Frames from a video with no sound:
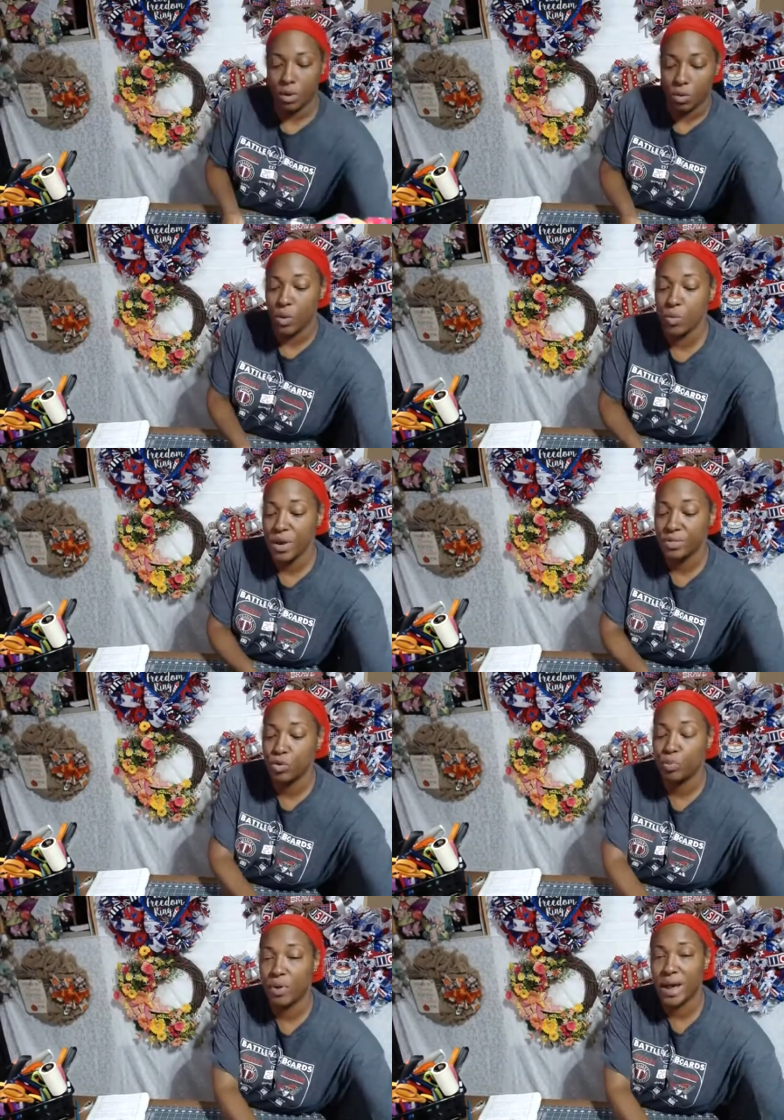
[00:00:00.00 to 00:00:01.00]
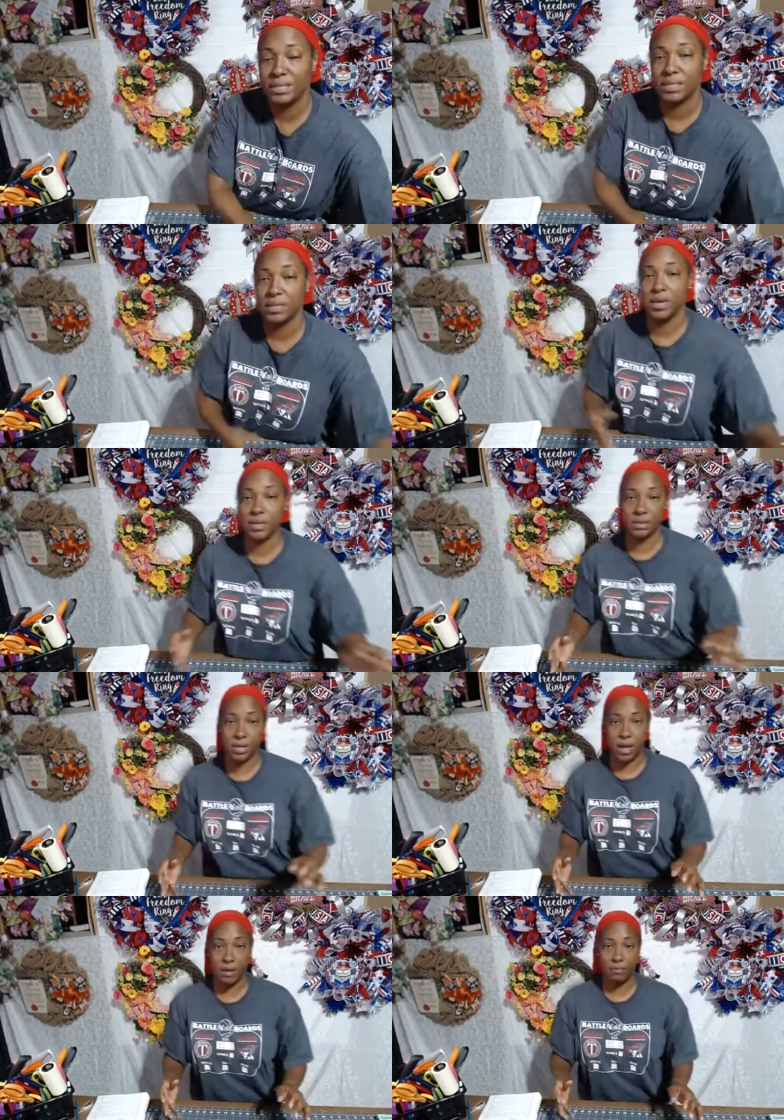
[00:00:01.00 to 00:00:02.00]
we went through pricing
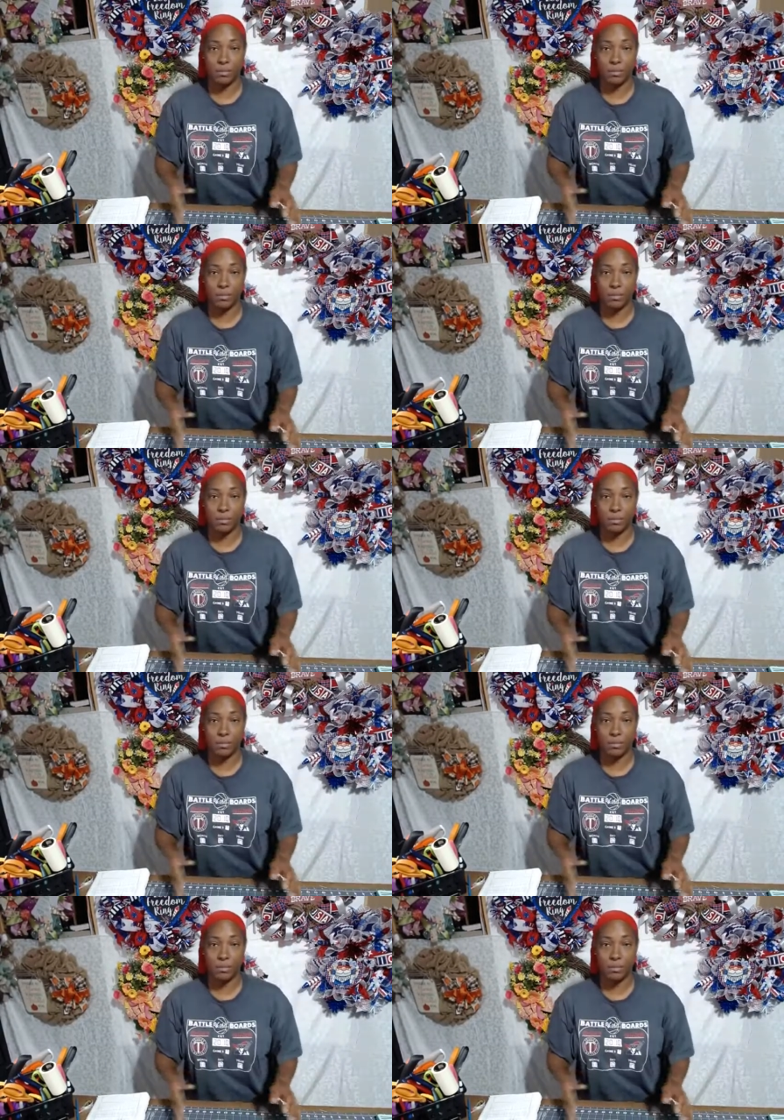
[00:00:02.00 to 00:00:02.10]
yesterday.